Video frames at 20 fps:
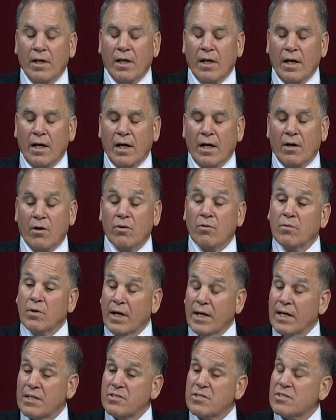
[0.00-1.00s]
or I
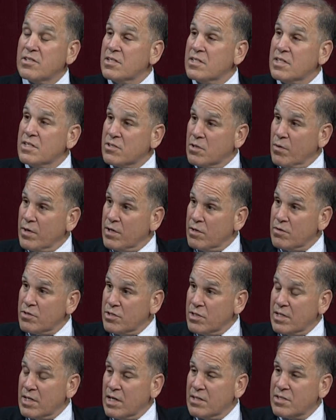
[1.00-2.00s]
guess he's going into
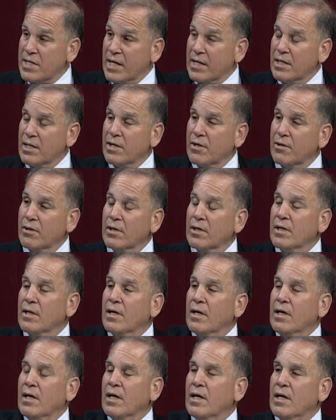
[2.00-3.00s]
his second year,
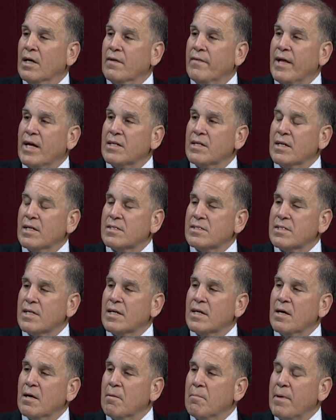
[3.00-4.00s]
and that's
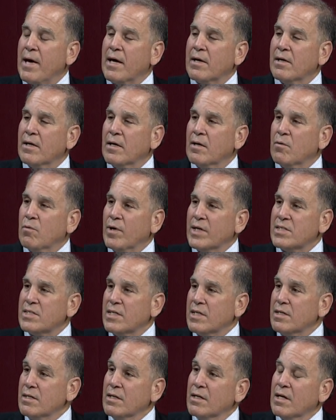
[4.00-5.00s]
Matt
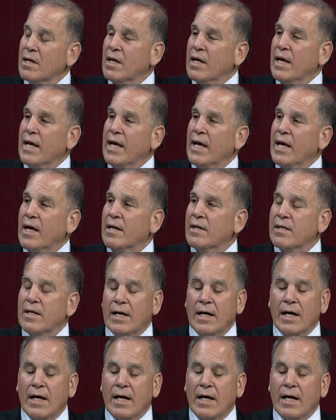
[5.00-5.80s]
Wetstein. And